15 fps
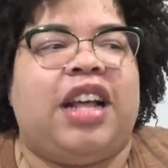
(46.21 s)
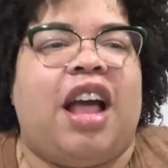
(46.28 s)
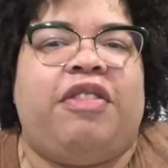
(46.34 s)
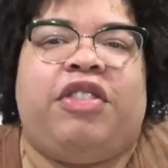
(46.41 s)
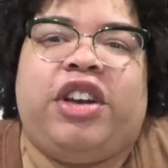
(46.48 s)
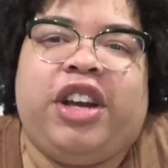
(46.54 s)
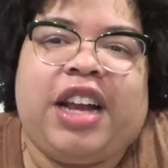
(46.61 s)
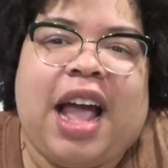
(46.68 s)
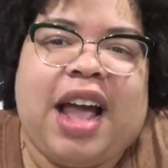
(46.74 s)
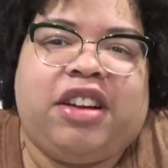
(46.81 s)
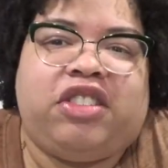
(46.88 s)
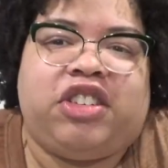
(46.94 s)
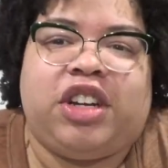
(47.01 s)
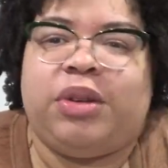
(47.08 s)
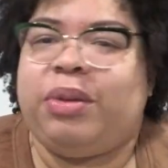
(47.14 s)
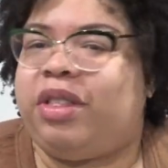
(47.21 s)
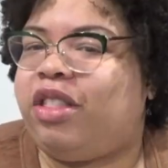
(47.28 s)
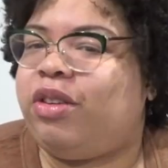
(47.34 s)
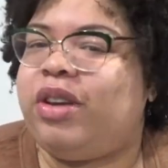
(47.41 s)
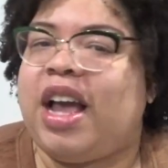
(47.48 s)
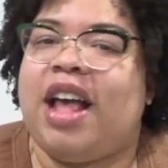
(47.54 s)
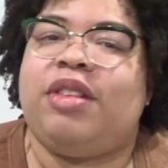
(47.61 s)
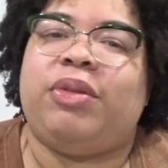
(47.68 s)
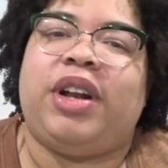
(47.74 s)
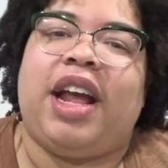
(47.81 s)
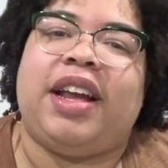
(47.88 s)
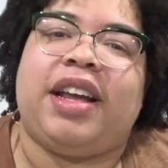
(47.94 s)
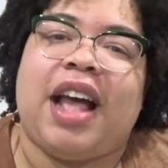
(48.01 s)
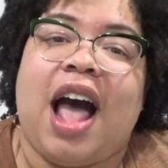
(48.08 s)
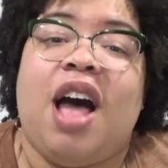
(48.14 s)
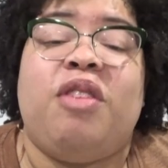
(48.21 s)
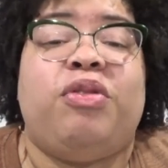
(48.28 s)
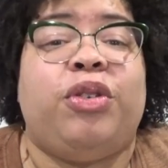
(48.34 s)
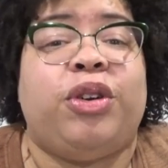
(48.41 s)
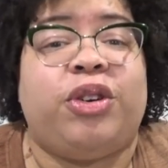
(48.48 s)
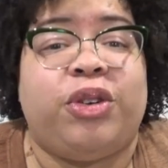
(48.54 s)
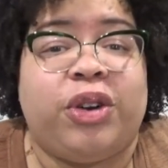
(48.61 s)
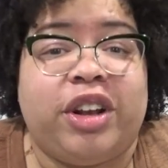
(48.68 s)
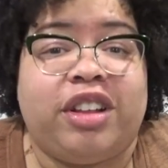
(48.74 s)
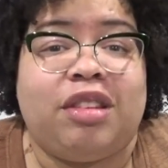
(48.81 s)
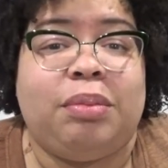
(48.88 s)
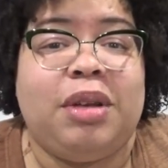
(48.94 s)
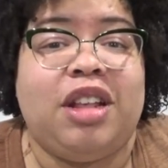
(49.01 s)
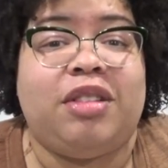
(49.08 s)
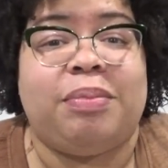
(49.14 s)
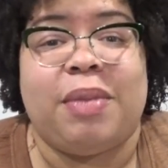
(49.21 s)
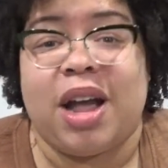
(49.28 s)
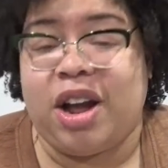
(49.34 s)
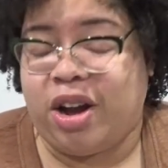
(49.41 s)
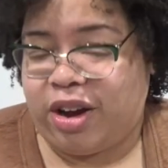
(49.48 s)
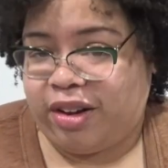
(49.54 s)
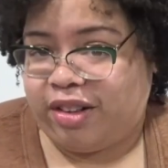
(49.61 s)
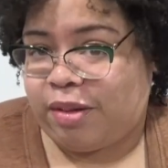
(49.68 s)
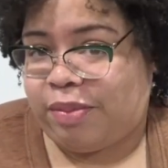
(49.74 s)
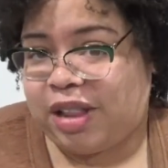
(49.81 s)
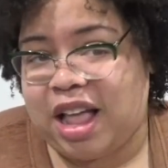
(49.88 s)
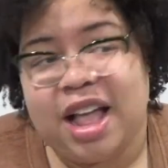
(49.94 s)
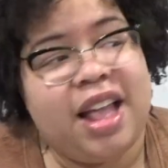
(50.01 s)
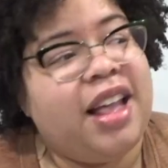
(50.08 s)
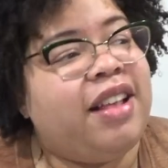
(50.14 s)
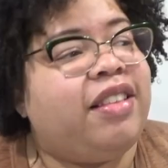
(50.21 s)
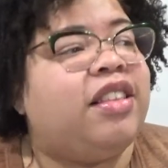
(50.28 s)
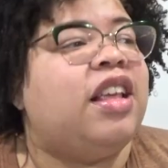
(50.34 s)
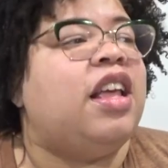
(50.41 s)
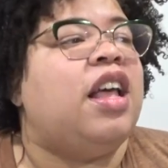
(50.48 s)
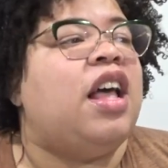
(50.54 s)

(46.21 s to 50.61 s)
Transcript: I figured I'd share with you guys what I got for Christmas, my art supplies,